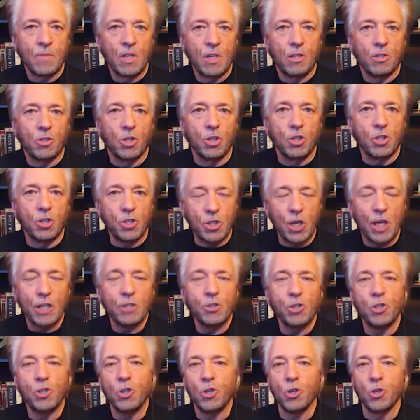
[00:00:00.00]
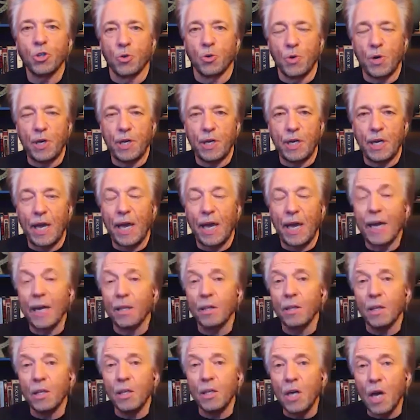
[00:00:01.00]
to such a degree.
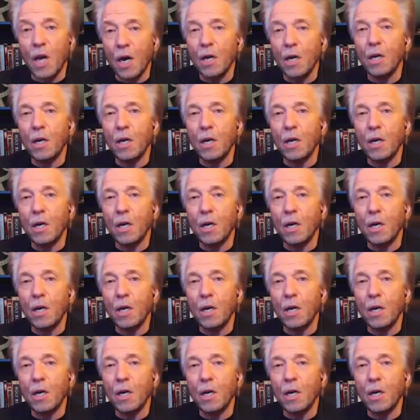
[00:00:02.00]
And young